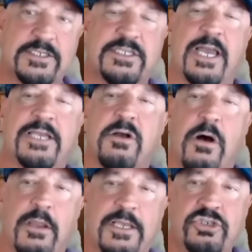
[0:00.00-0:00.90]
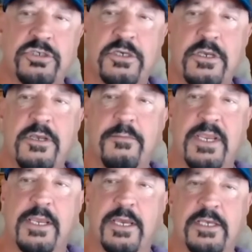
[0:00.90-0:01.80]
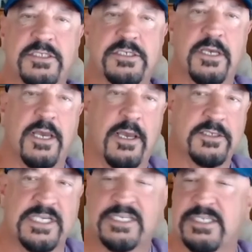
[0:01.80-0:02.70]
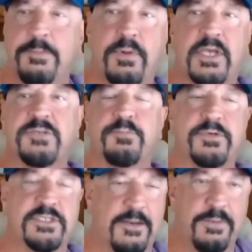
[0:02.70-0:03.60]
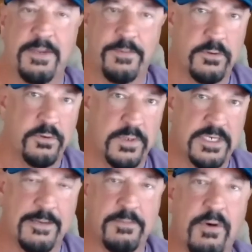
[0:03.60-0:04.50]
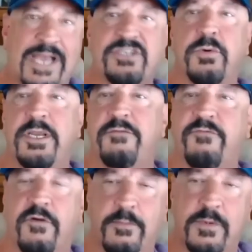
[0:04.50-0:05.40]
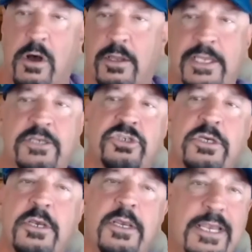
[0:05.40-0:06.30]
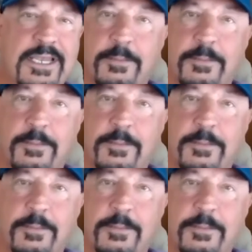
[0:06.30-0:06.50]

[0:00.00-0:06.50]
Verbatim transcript: sized college, because 60+% of people who end up graduating from college end